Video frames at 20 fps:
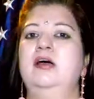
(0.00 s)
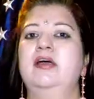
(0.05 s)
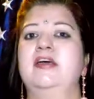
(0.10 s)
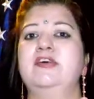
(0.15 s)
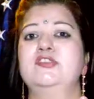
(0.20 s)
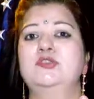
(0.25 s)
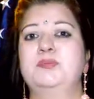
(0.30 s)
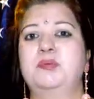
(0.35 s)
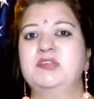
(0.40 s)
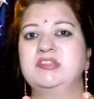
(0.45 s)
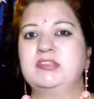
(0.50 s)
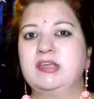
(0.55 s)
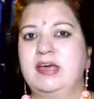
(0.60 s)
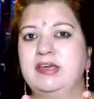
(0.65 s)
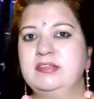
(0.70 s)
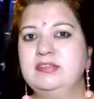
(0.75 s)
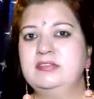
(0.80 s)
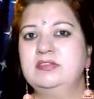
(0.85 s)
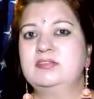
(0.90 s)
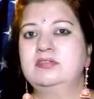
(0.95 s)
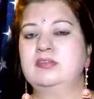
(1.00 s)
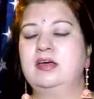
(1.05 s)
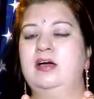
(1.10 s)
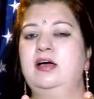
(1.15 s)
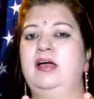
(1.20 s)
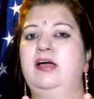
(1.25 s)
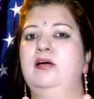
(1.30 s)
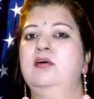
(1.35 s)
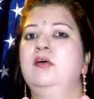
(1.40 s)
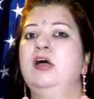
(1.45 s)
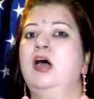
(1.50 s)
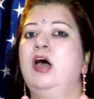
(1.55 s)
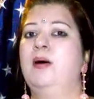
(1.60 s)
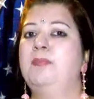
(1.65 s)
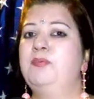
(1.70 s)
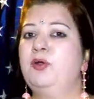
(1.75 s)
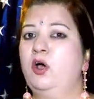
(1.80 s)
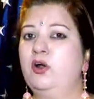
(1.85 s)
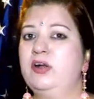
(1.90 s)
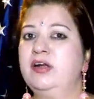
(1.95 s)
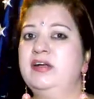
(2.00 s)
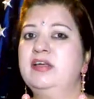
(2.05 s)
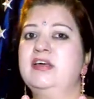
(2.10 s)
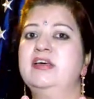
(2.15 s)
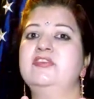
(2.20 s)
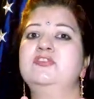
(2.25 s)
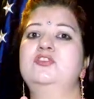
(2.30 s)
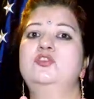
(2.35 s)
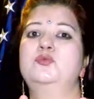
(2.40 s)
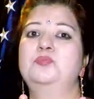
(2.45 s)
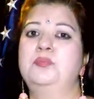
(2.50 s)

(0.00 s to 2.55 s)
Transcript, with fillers: his presence, applauded his